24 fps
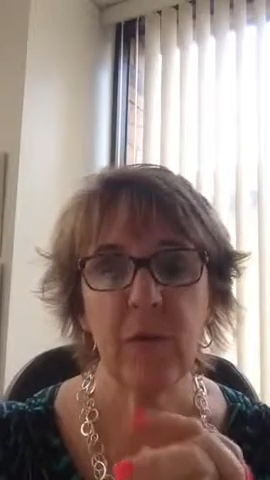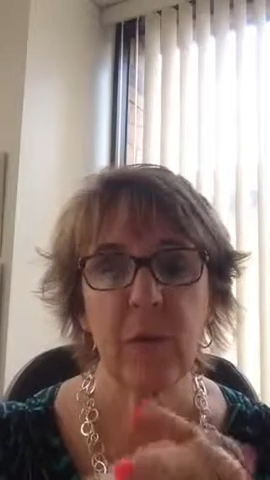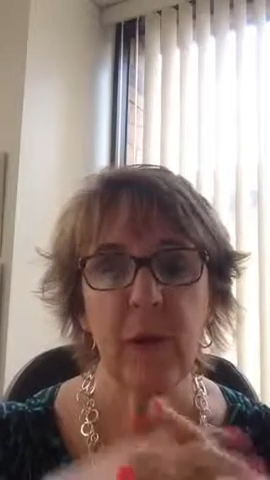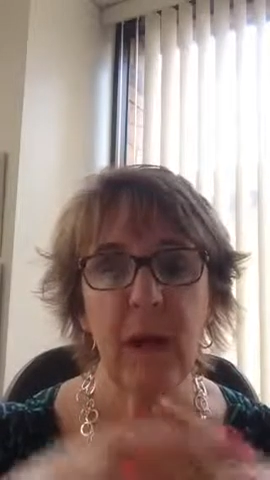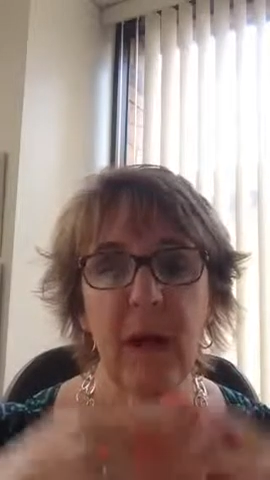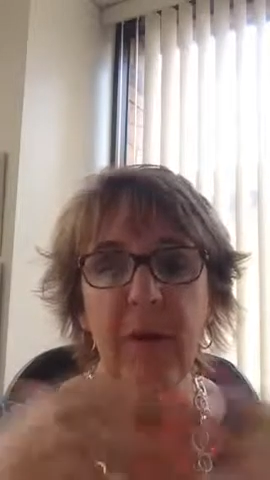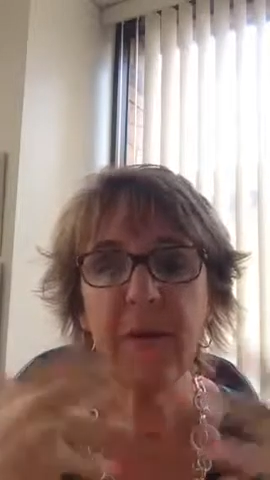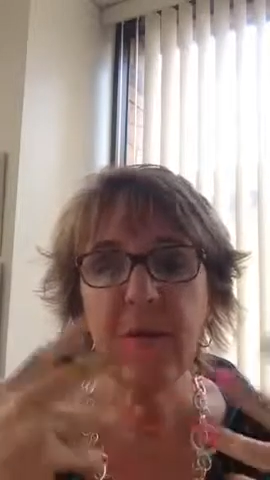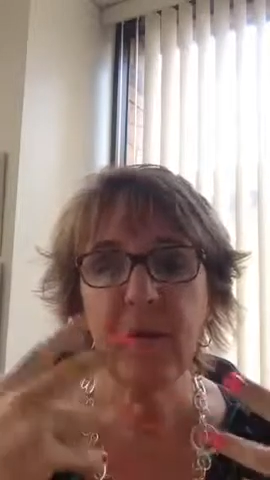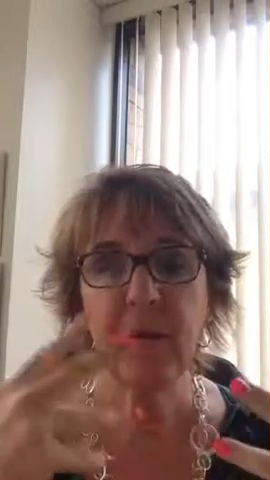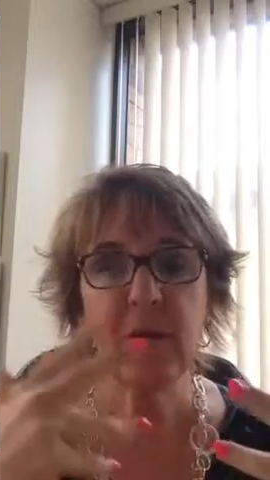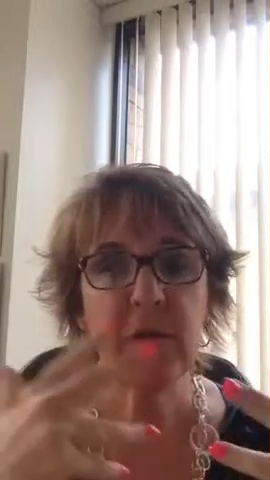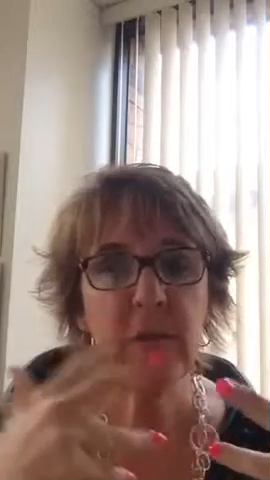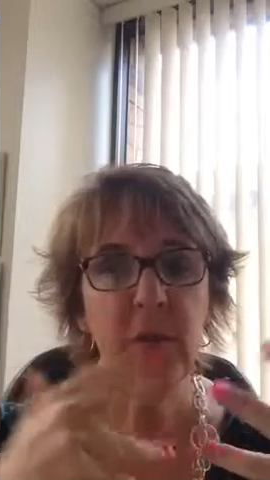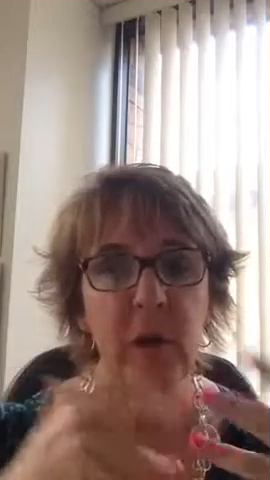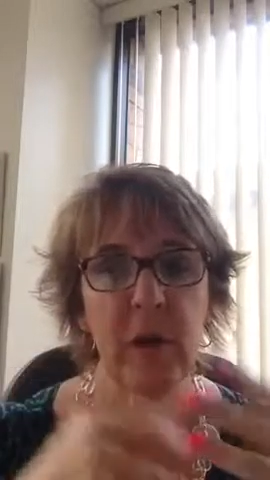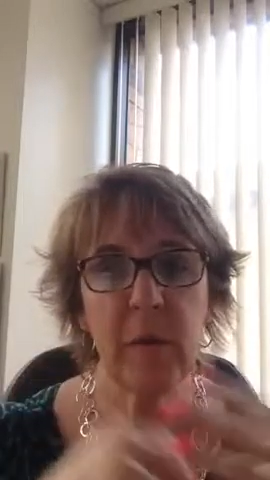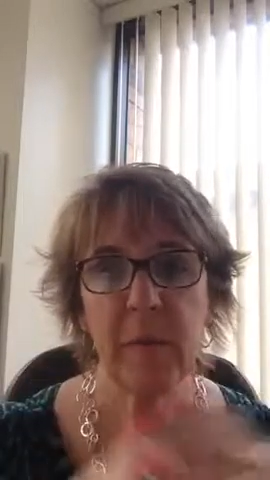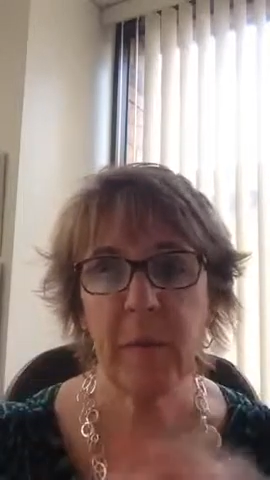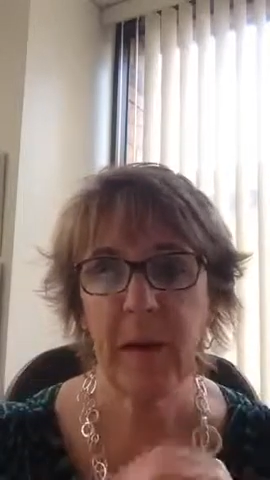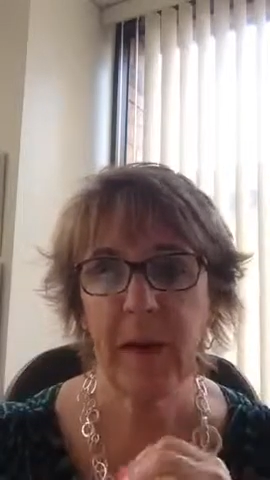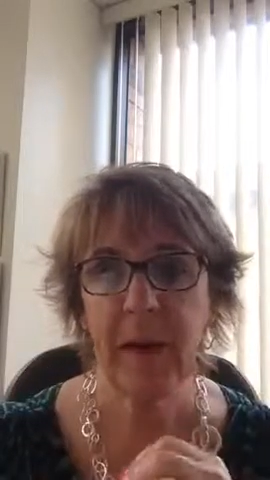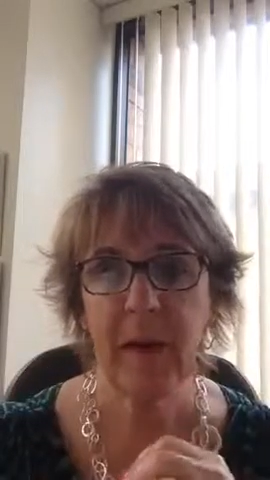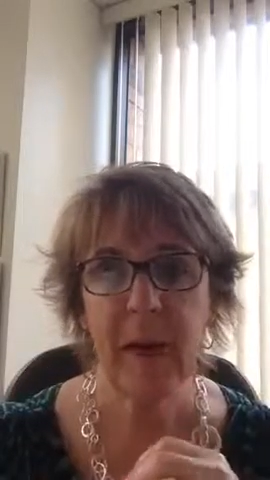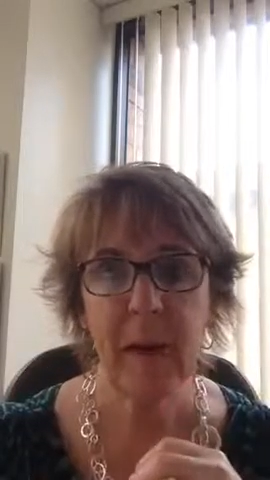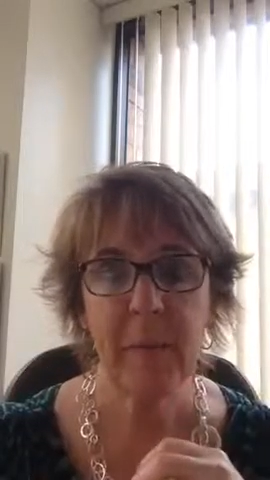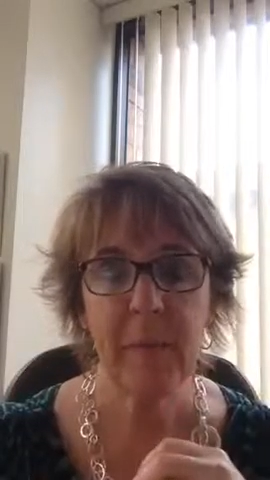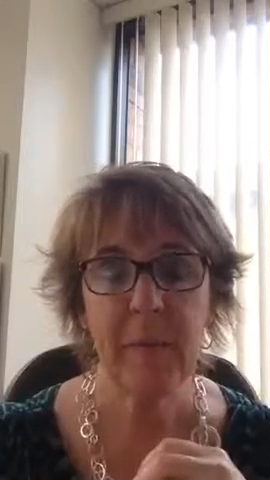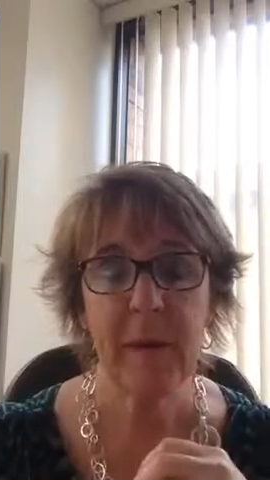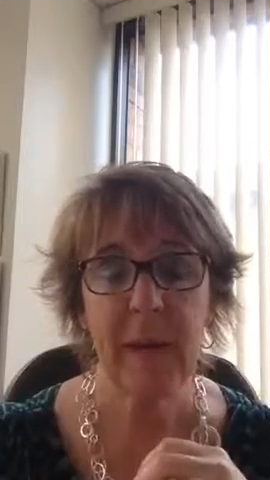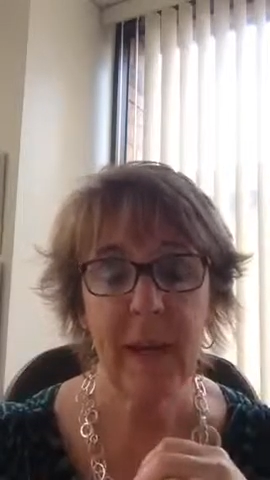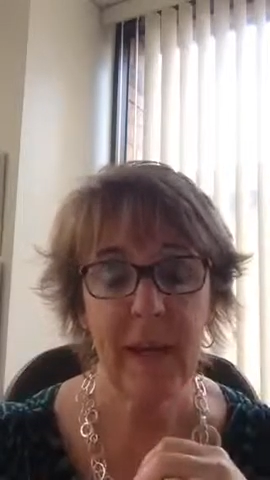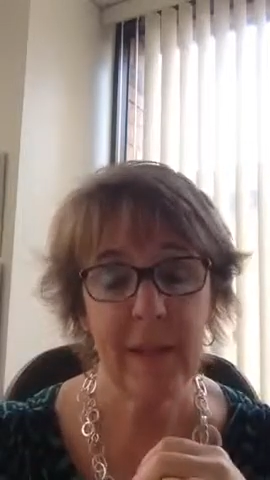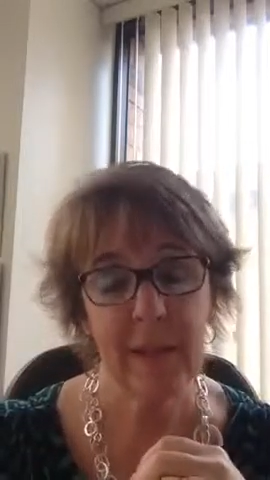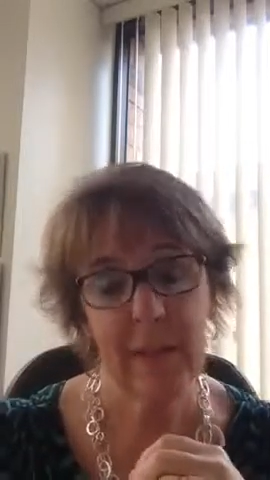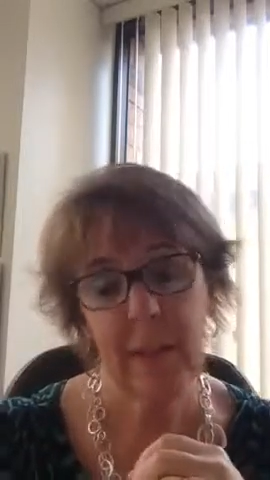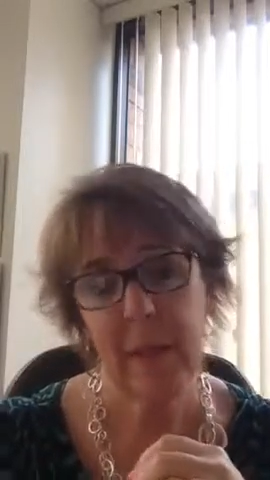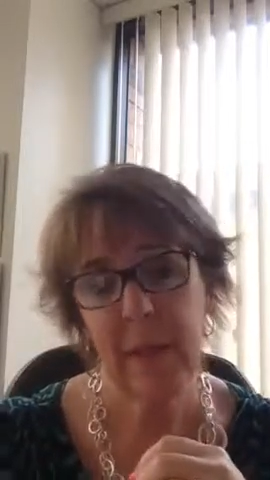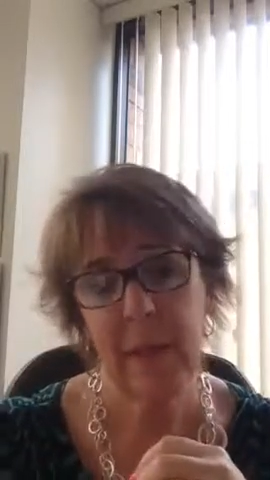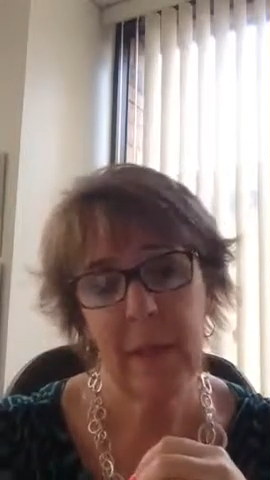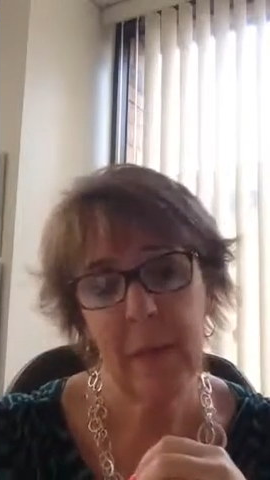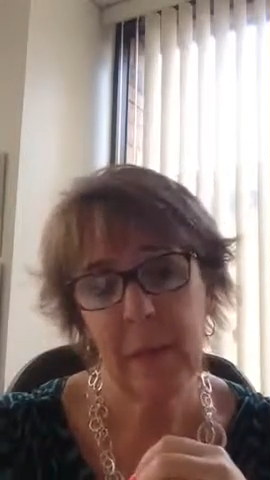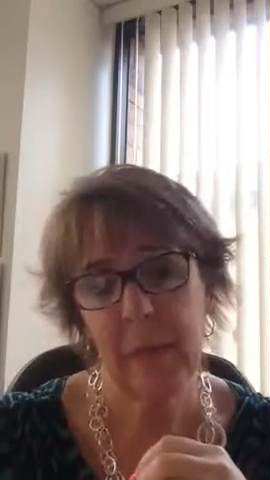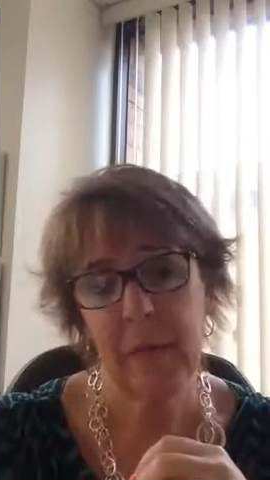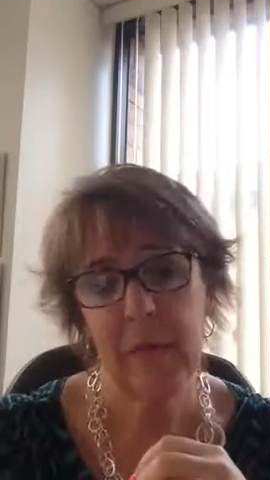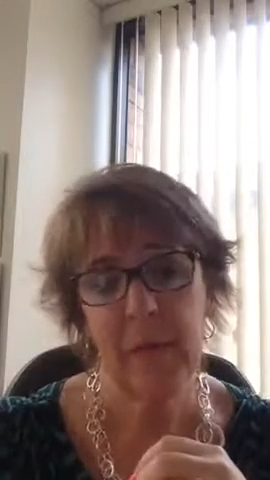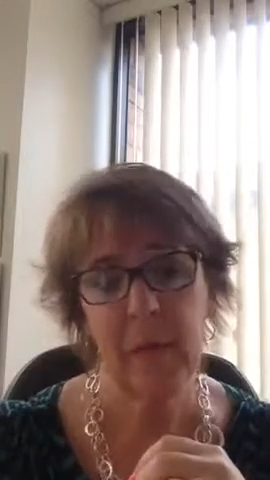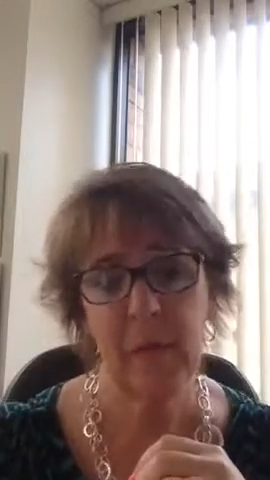When I first started my company, I set it
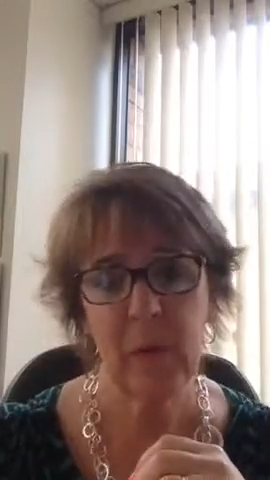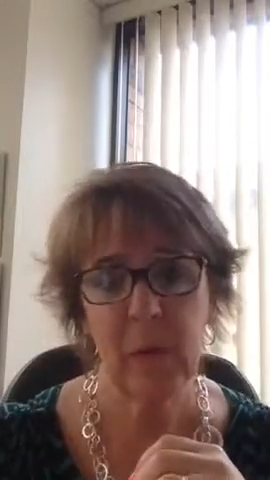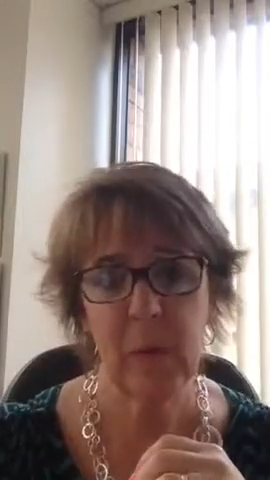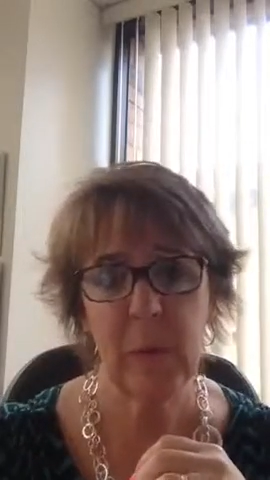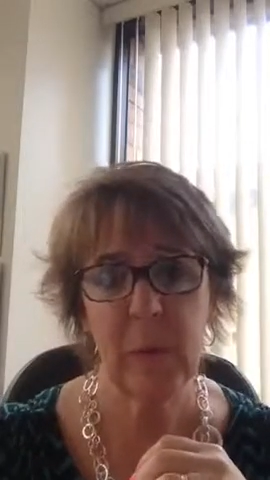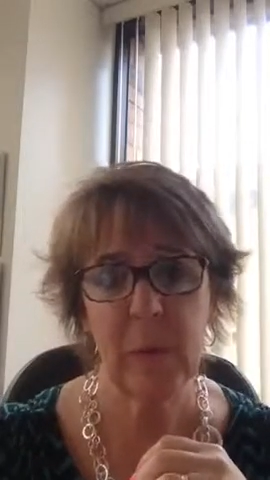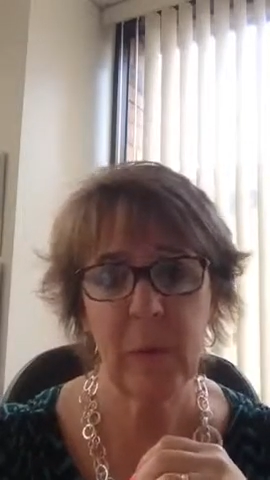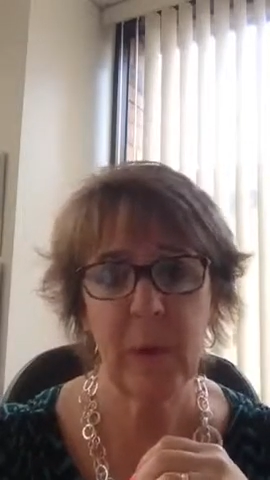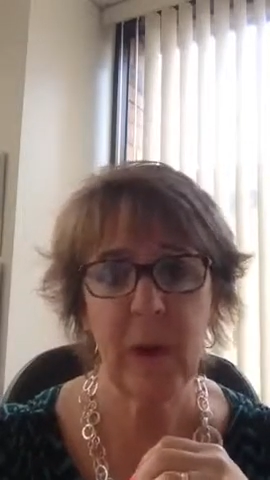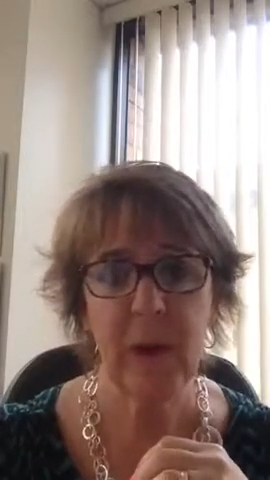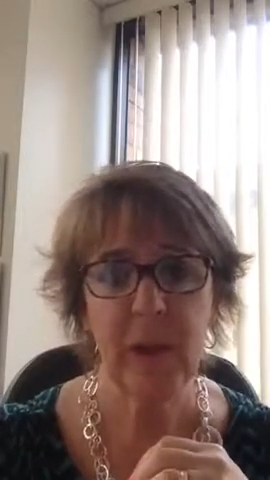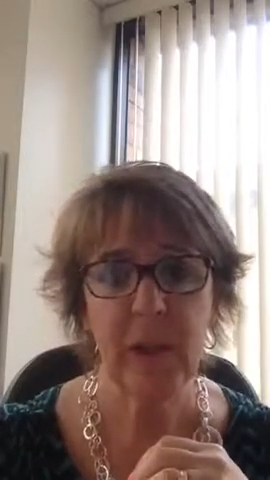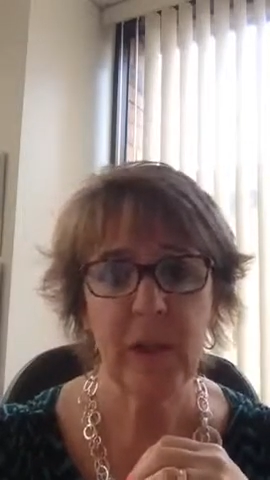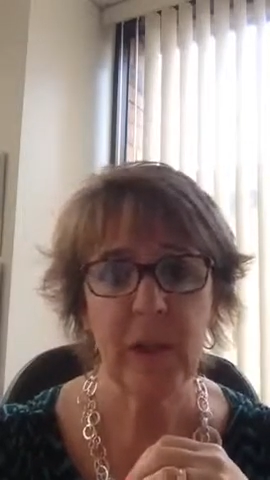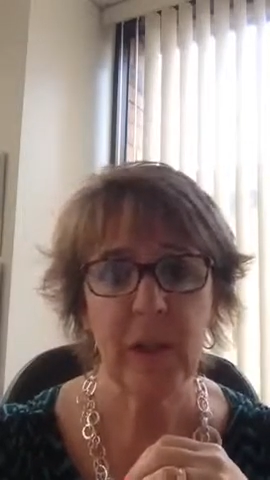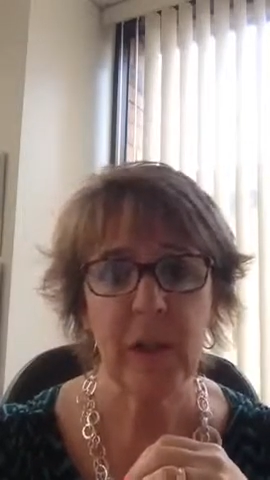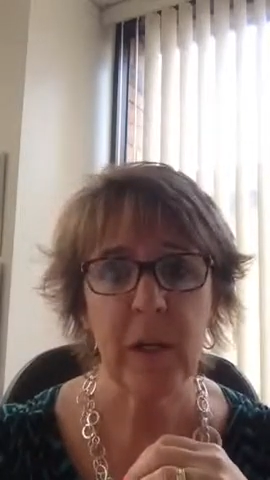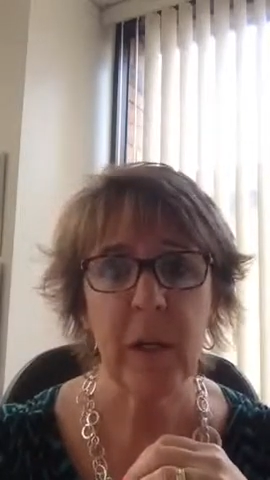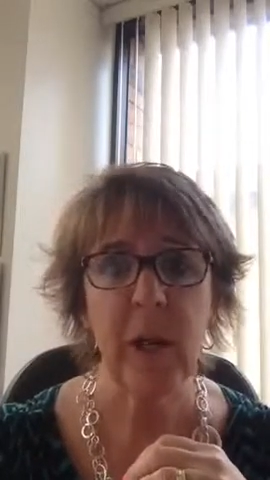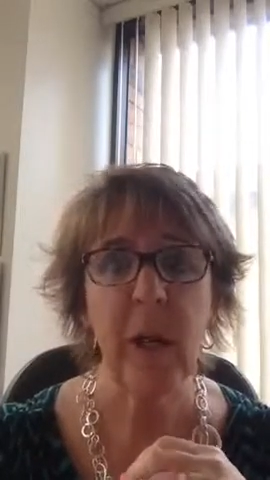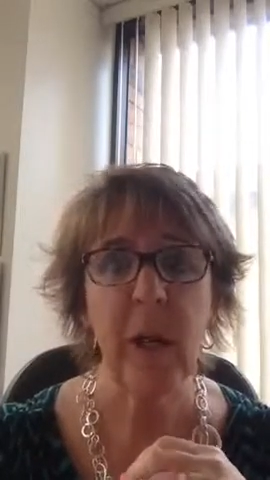up as a corporation